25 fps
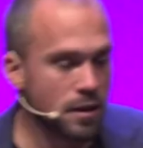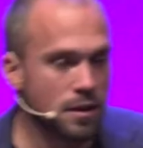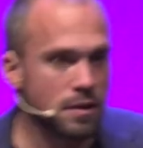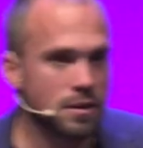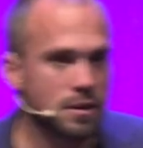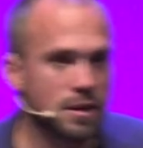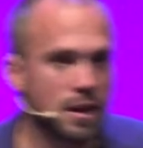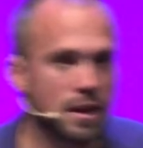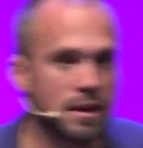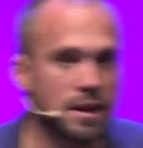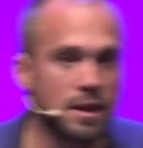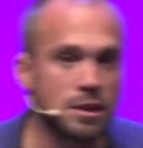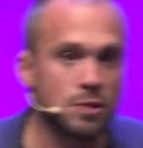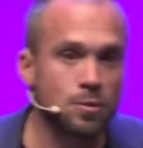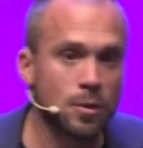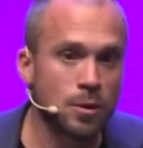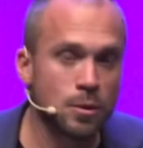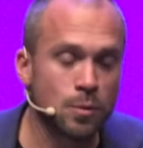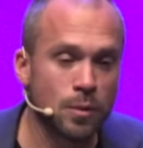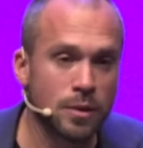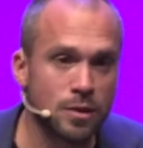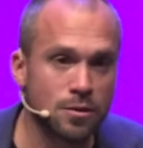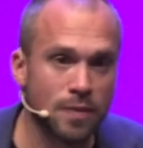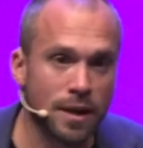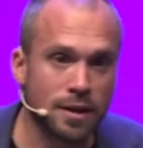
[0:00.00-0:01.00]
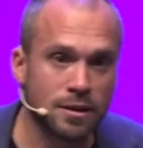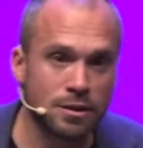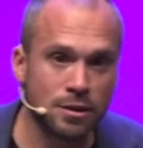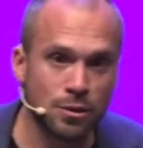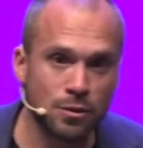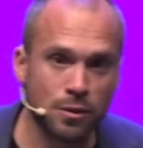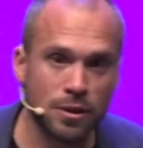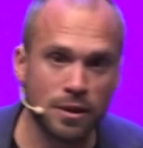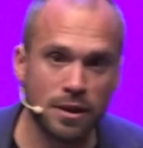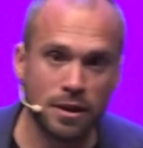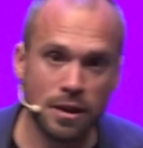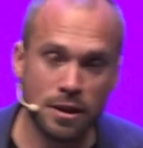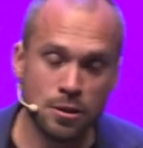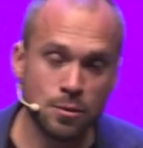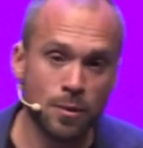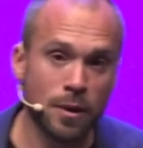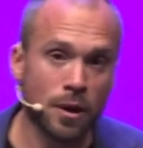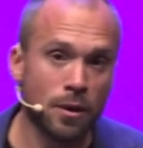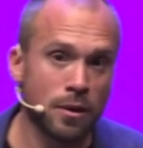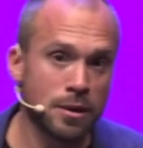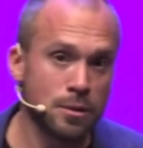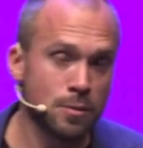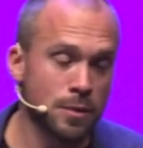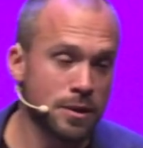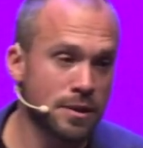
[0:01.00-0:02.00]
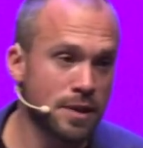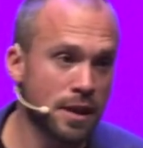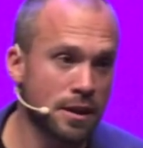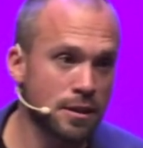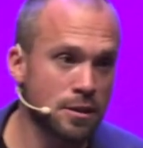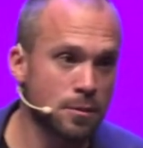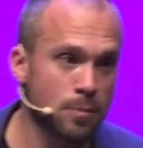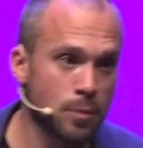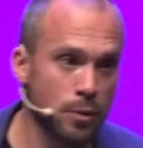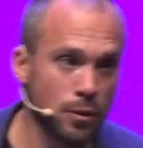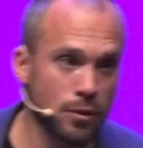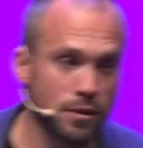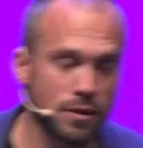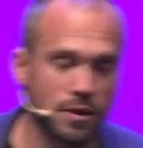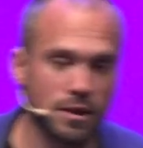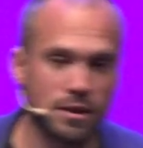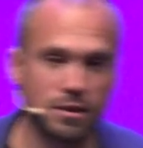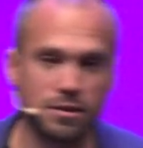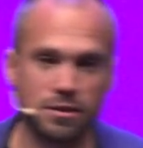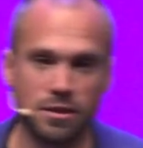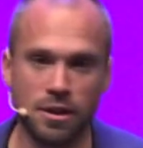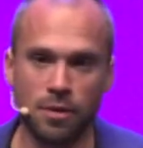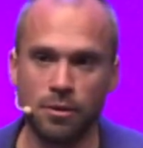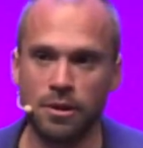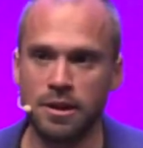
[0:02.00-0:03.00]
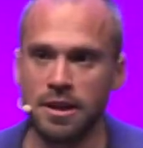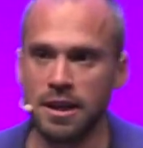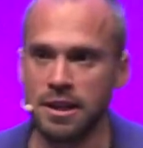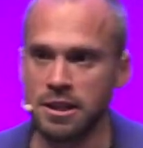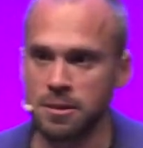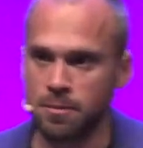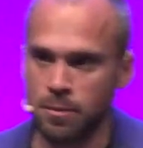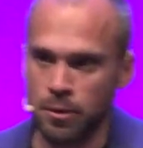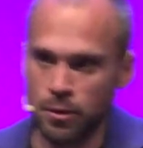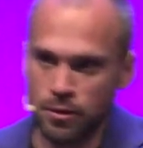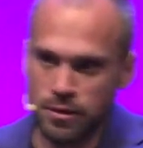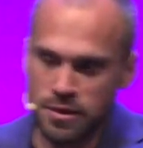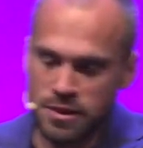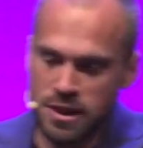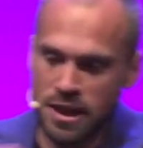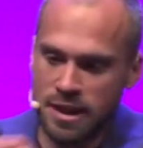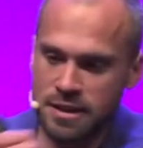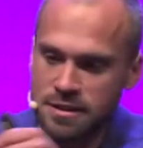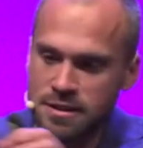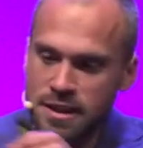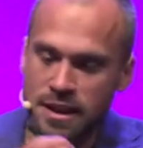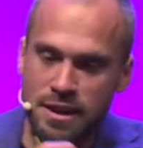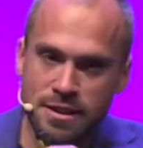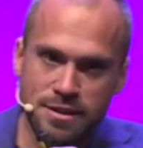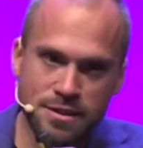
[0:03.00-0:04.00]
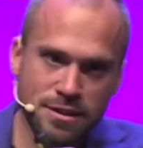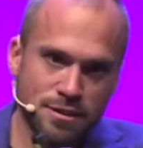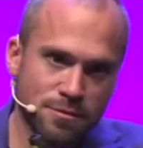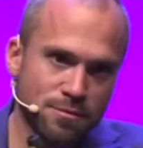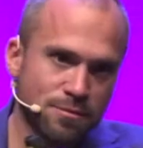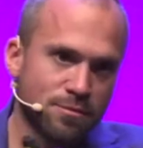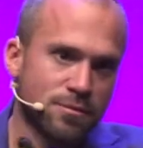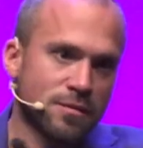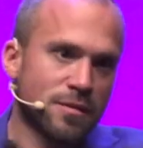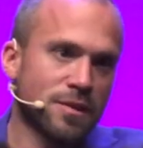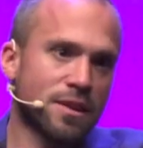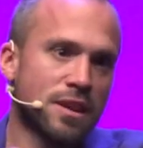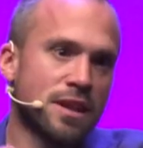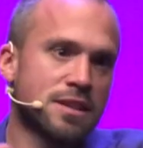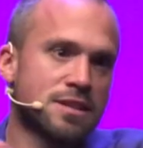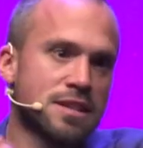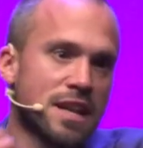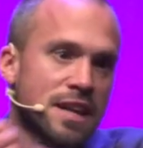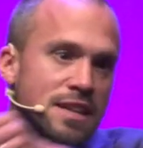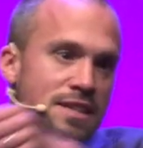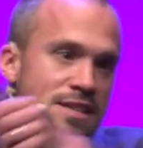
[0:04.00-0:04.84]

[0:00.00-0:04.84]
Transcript: and that's what we try to do, as well as with Catapult. And as you know, the Catapult is like this. It's like